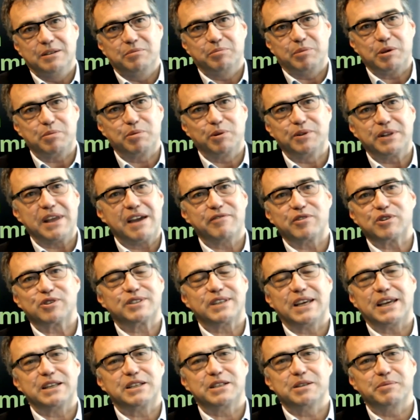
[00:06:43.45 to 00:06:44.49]
People never
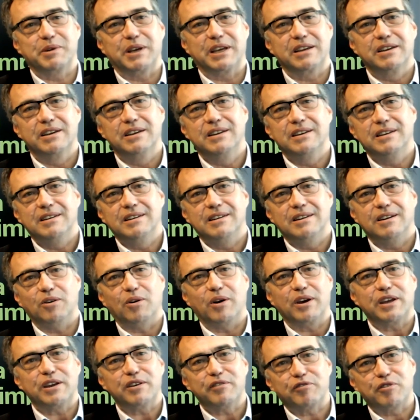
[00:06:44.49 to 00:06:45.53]
say to me, oh,
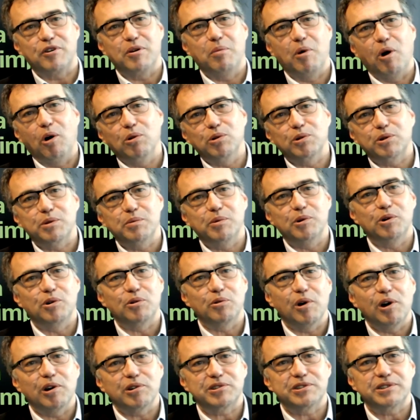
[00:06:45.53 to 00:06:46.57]
are you from Oldham
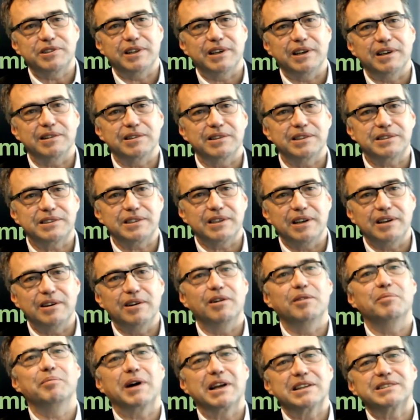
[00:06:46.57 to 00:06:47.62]
or Rochdale? They say,
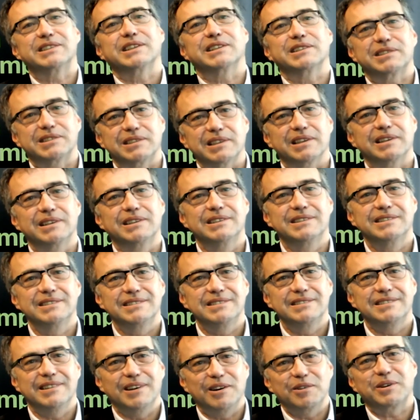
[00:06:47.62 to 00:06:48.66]
oh, Manchester.
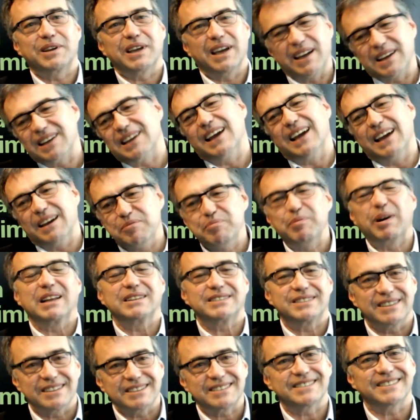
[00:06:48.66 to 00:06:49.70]
Okay, yeah,
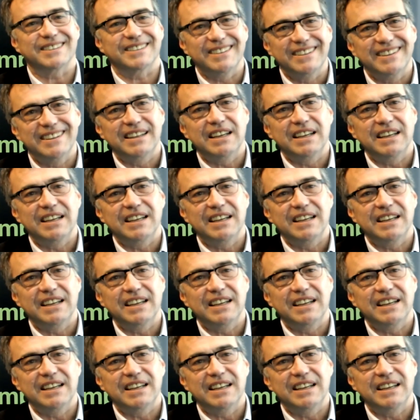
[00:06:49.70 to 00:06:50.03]
Manchester.